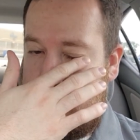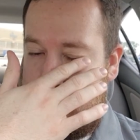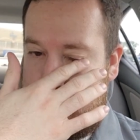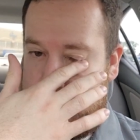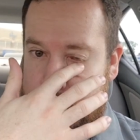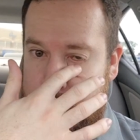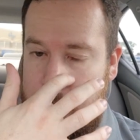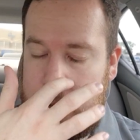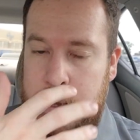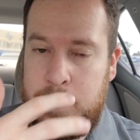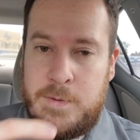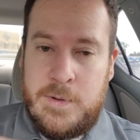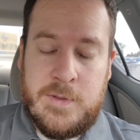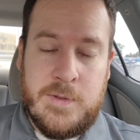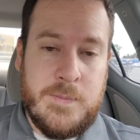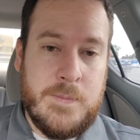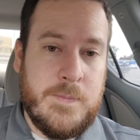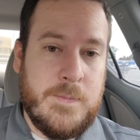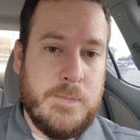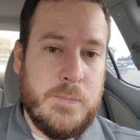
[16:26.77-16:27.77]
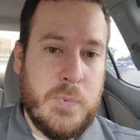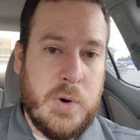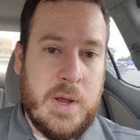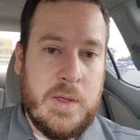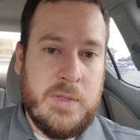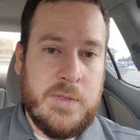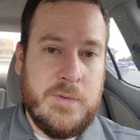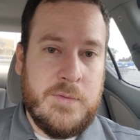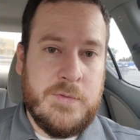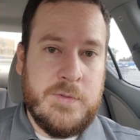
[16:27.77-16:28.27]
to me it was a
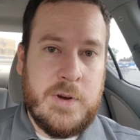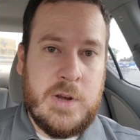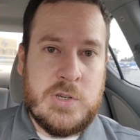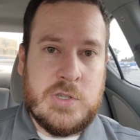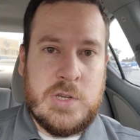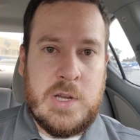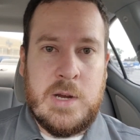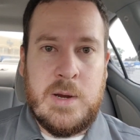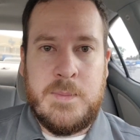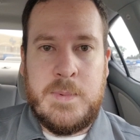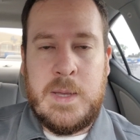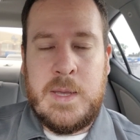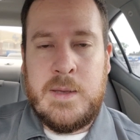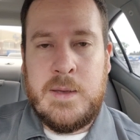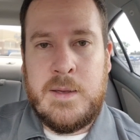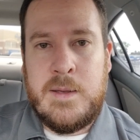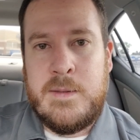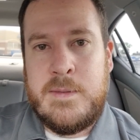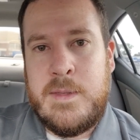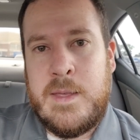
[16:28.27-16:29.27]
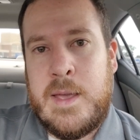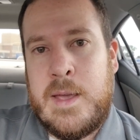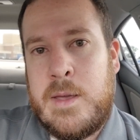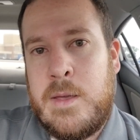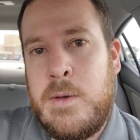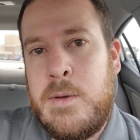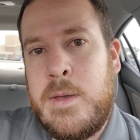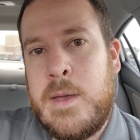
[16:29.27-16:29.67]
breath of fresh air because I